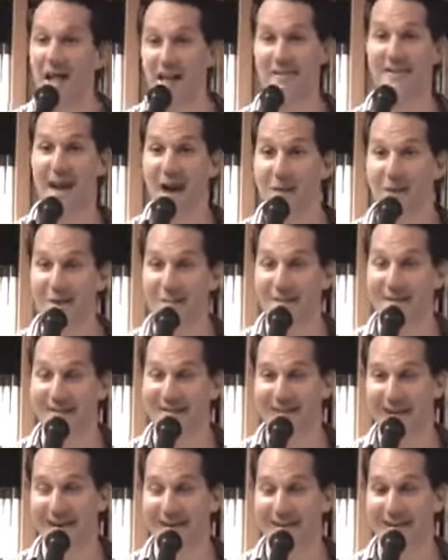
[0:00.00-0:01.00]
Now I'm
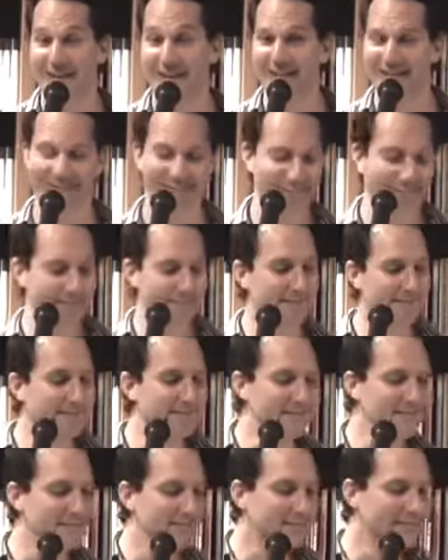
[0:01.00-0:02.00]
his psychic.
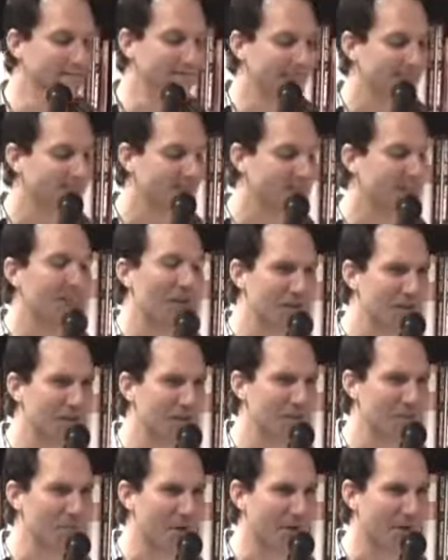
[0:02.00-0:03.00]
I'll
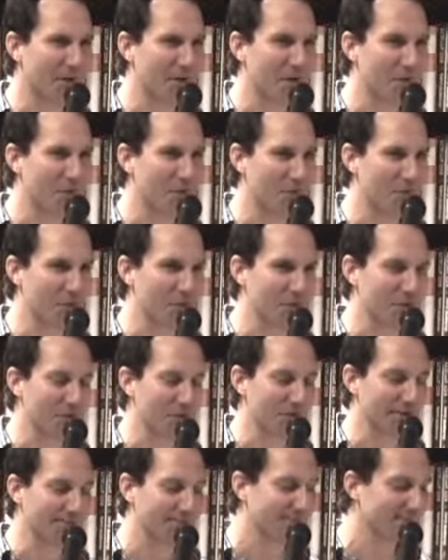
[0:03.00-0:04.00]
give you my card when we're
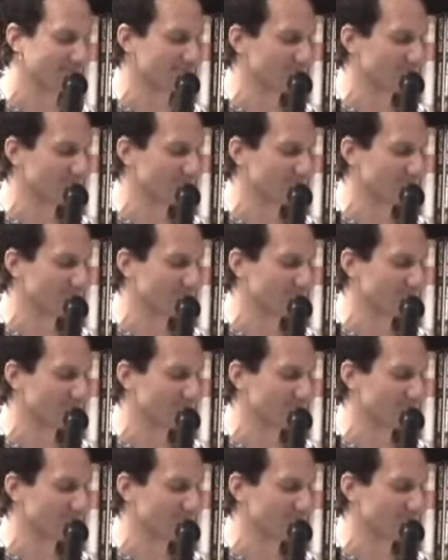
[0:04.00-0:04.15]
done.